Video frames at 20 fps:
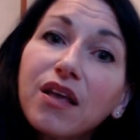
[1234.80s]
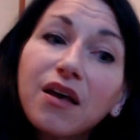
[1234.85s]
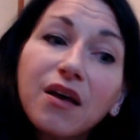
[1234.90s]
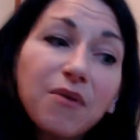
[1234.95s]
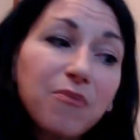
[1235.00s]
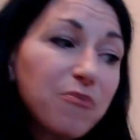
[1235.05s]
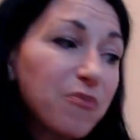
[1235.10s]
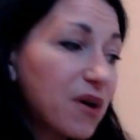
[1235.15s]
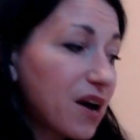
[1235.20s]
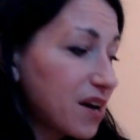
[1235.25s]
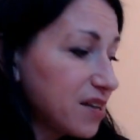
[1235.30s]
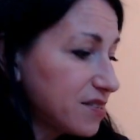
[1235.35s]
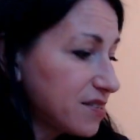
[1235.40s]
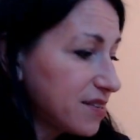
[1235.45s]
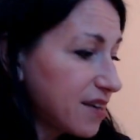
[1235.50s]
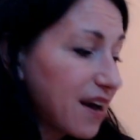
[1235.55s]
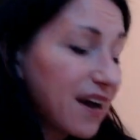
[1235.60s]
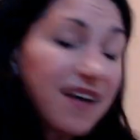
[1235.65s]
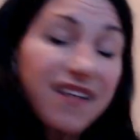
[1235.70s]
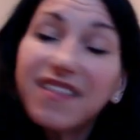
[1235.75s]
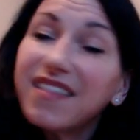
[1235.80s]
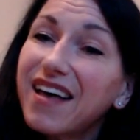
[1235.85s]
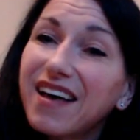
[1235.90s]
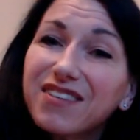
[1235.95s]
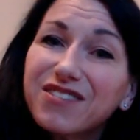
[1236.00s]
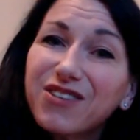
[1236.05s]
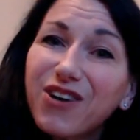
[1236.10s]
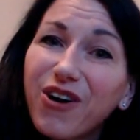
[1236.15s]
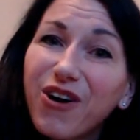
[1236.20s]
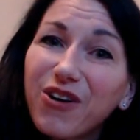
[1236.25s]
But uh,
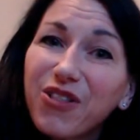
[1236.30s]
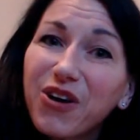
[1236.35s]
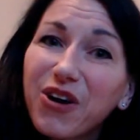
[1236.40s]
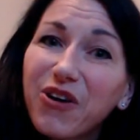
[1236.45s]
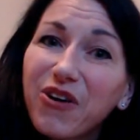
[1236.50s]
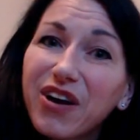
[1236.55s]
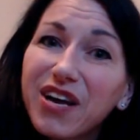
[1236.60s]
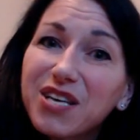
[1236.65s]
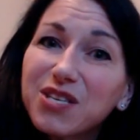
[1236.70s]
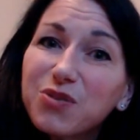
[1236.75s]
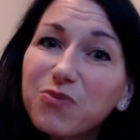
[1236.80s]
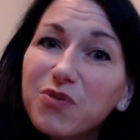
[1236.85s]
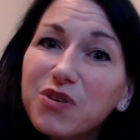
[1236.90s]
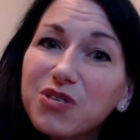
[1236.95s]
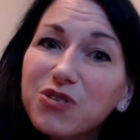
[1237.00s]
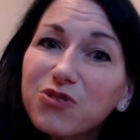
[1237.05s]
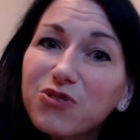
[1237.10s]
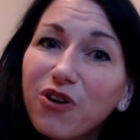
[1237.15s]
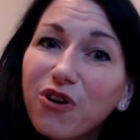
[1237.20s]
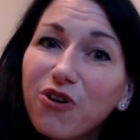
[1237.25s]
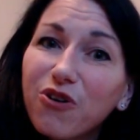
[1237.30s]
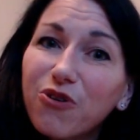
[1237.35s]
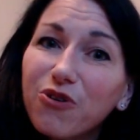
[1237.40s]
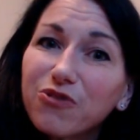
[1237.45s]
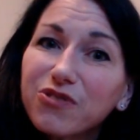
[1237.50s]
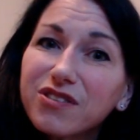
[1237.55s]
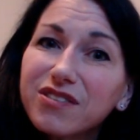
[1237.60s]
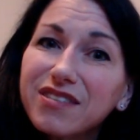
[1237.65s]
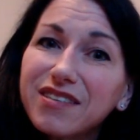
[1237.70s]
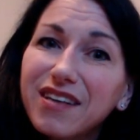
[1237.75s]
that's all there is with
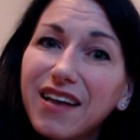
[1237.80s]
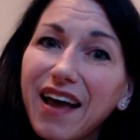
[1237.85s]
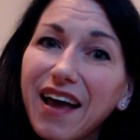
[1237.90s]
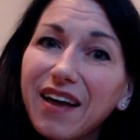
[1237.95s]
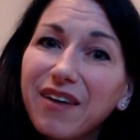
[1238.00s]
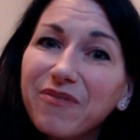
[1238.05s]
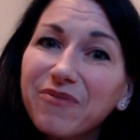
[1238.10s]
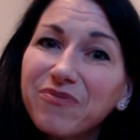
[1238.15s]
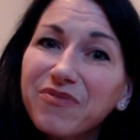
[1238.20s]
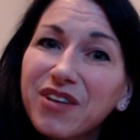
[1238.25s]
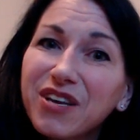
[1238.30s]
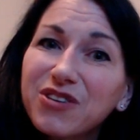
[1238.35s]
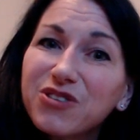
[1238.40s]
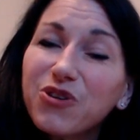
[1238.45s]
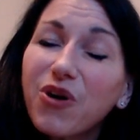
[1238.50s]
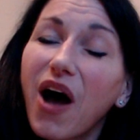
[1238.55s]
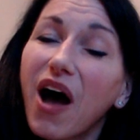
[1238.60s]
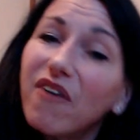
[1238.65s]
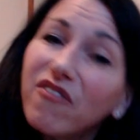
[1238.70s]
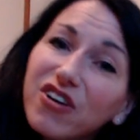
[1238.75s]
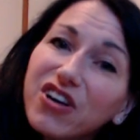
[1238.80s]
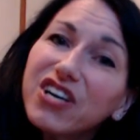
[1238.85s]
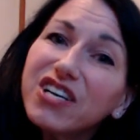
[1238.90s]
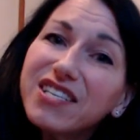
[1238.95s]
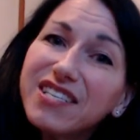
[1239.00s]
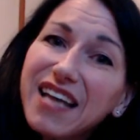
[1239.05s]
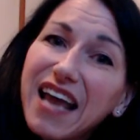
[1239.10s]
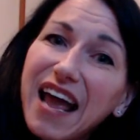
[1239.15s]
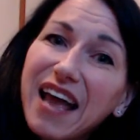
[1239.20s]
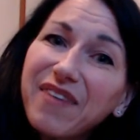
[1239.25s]
circles today. So have a
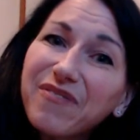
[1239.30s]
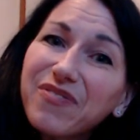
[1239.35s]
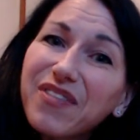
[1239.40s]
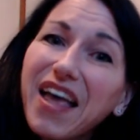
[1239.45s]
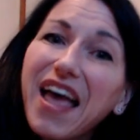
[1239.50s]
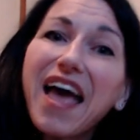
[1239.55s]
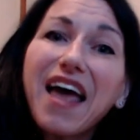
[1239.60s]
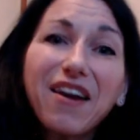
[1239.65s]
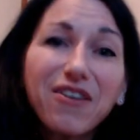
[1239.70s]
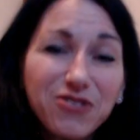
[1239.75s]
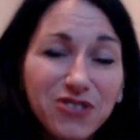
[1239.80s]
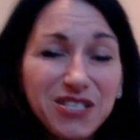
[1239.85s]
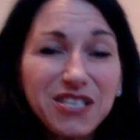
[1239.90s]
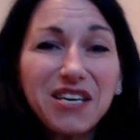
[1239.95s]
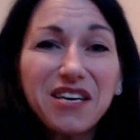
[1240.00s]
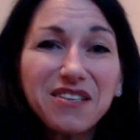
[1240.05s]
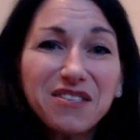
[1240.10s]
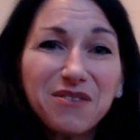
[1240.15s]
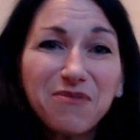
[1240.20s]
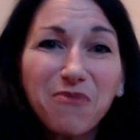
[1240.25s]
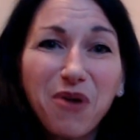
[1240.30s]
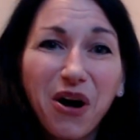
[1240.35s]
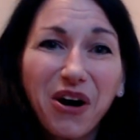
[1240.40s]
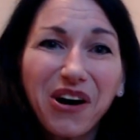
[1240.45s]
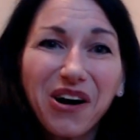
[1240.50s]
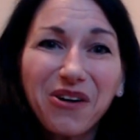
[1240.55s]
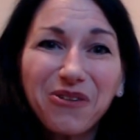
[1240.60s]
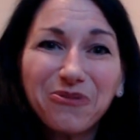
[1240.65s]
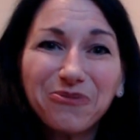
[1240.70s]
good day and I'll see you tomorrow.